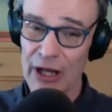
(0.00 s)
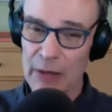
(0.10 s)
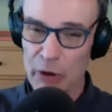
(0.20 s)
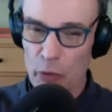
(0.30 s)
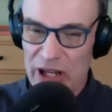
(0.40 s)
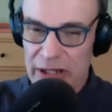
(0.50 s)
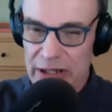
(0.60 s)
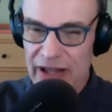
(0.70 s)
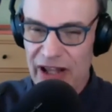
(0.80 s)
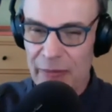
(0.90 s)
but we
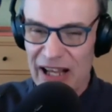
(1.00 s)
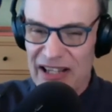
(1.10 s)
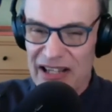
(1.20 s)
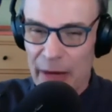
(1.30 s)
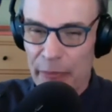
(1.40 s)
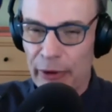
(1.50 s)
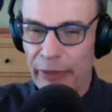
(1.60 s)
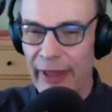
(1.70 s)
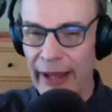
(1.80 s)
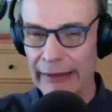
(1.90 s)
see them as separate
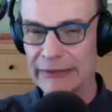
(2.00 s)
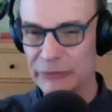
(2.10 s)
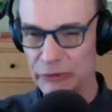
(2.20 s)
things.